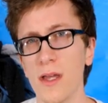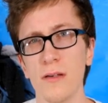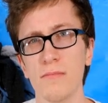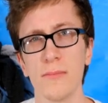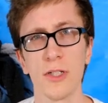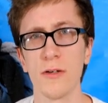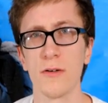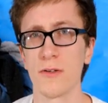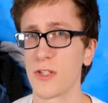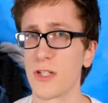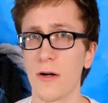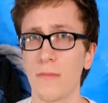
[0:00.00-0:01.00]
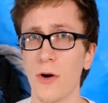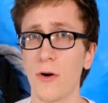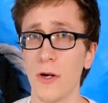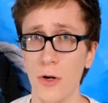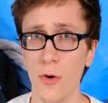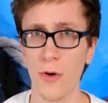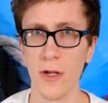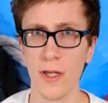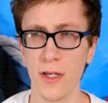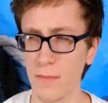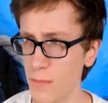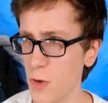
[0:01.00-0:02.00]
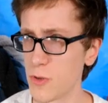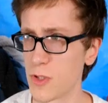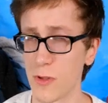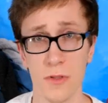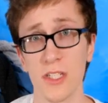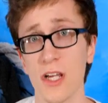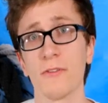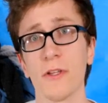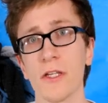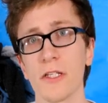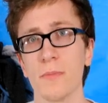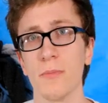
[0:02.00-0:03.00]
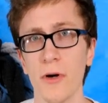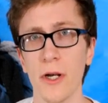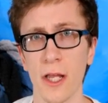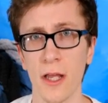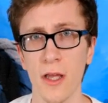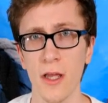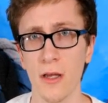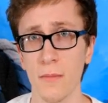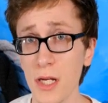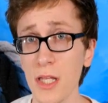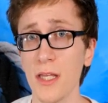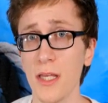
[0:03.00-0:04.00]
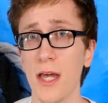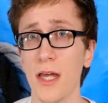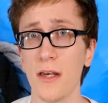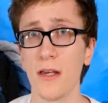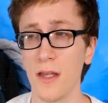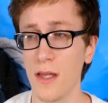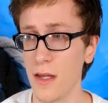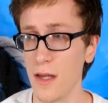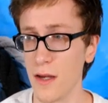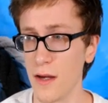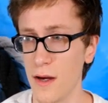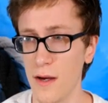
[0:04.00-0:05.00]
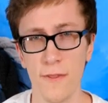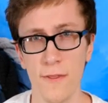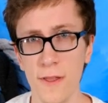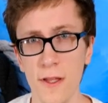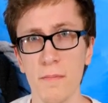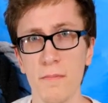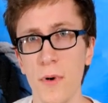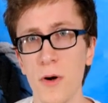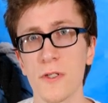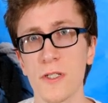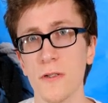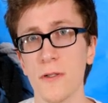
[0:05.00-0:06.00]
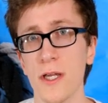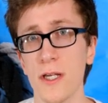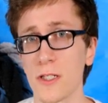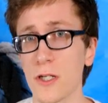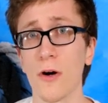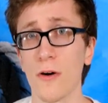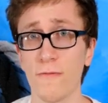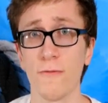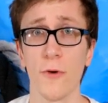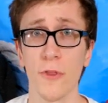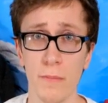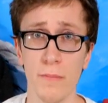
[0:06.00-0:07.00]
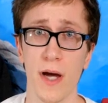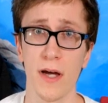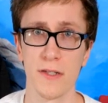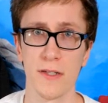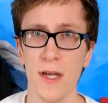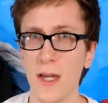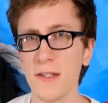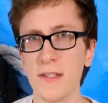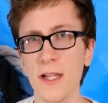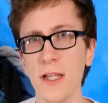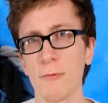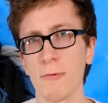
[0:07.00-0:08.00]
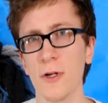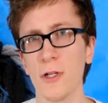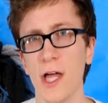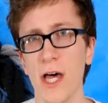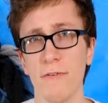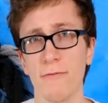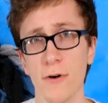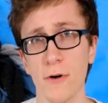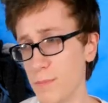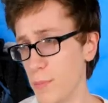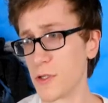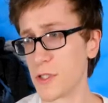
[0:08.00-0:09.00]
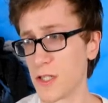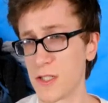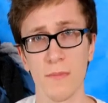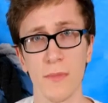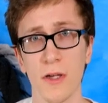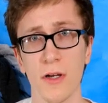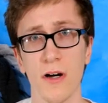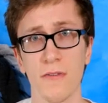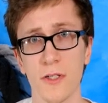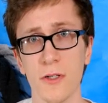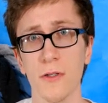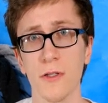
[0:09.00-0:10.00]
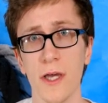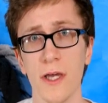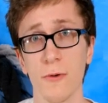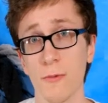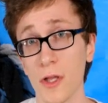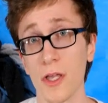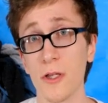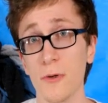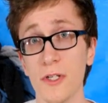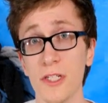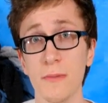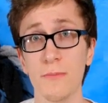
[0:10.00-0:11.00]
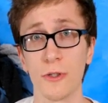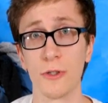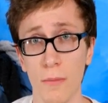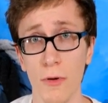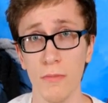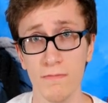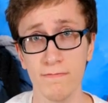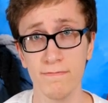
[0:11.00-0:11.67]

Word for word: And sure, some are annoying, most are definitely disappointing, but in the end, think most delays are for the best. It's not like real life where pushing something off till later will get you in deep trouble.